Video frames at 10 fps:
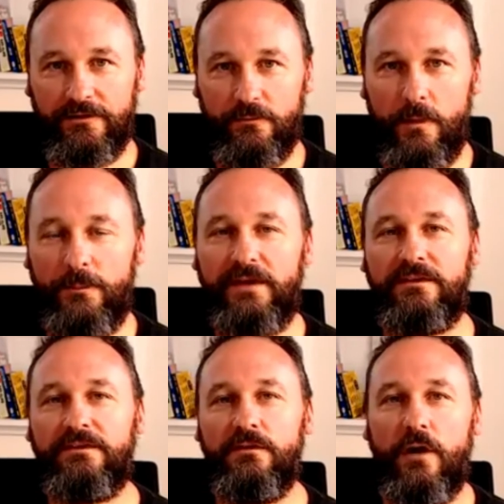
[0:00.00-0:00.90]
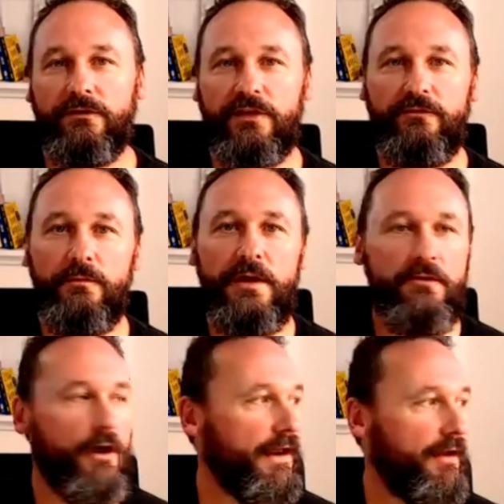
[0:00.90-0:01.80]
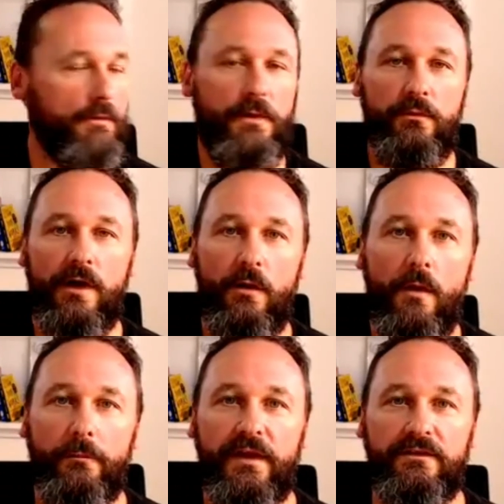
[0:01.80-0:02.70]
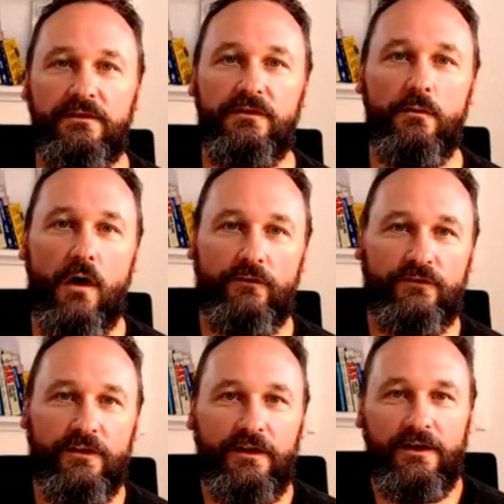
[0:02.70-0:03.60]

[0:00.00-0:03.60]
What pisses you off? So for me right now, when people go, what pisses you off?